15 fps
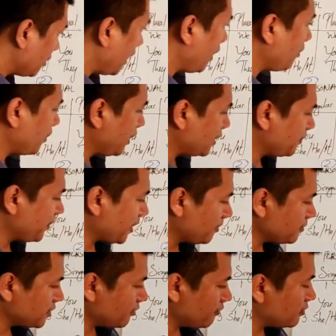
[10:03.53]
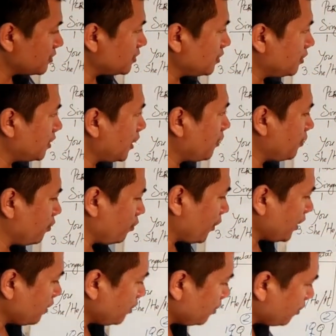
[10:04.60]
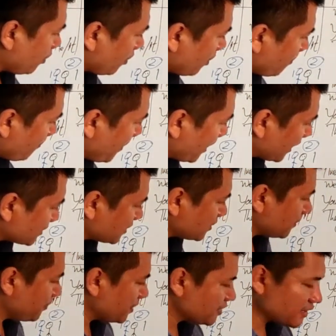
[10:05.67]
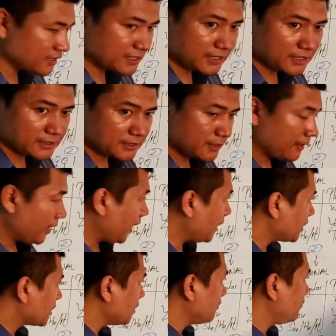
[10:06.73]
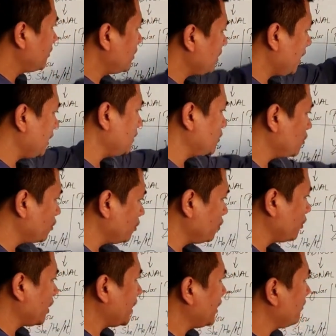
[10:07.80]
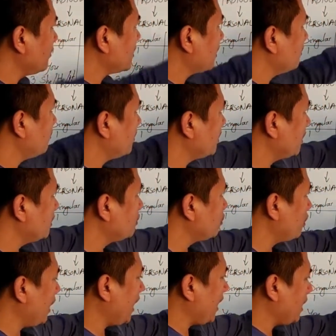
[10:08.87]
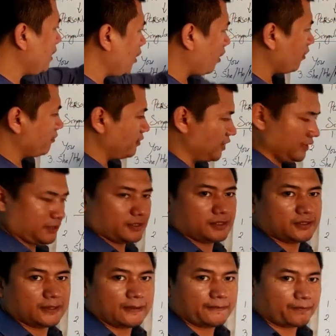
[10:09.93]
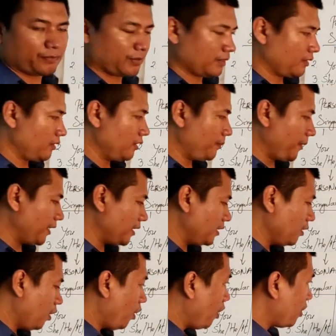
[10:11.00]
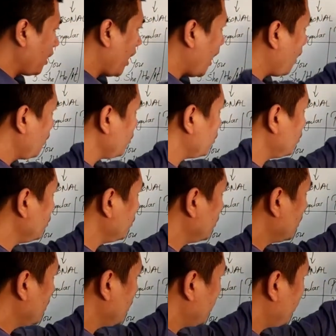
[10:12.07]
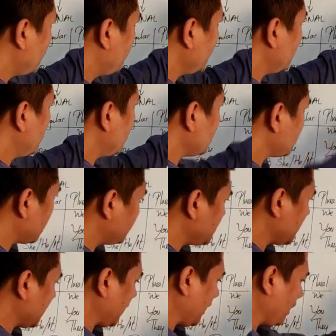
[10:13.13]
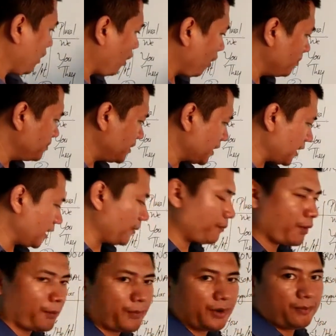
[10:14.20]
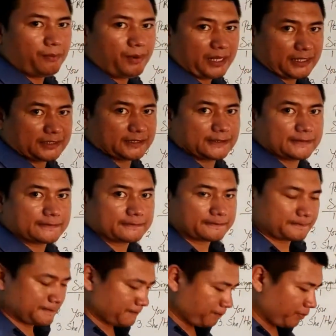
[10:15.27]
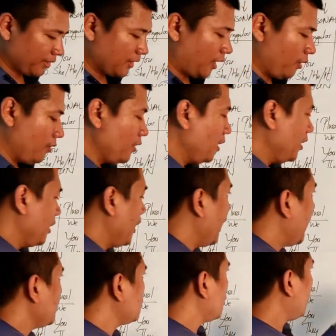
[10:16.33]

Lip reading: now it becomes, now when you make a simple sentence and convert into, you can even convert into any of this depending on how you put the subject and object in a proper place. Now, as you